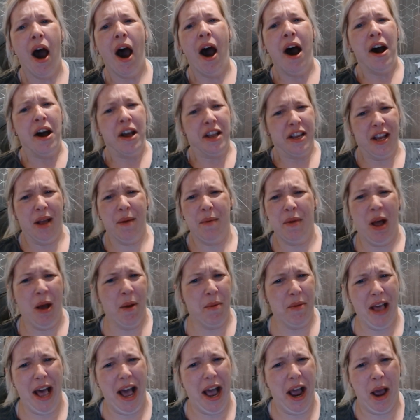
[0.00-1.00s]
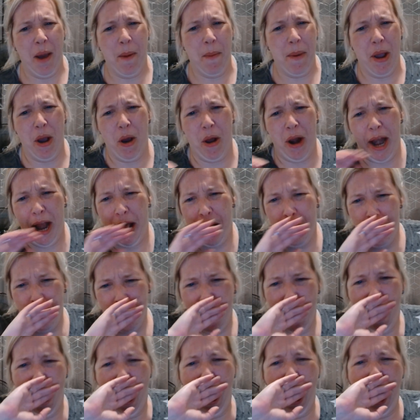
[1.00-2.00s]
sometimes that can be on in
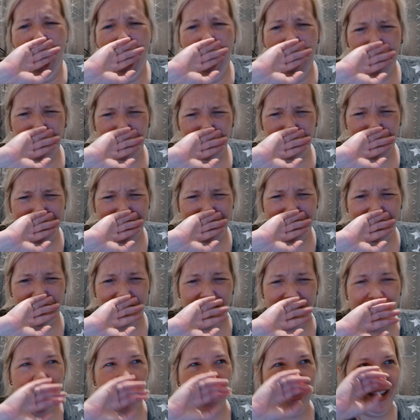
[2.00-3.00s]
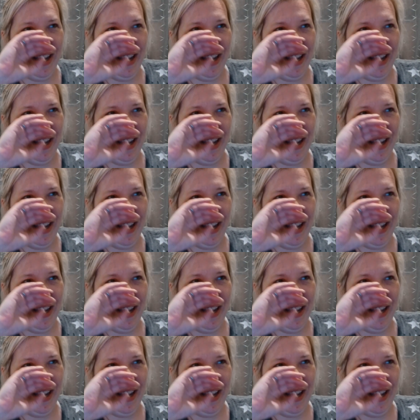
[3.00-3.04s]
the middle of the night,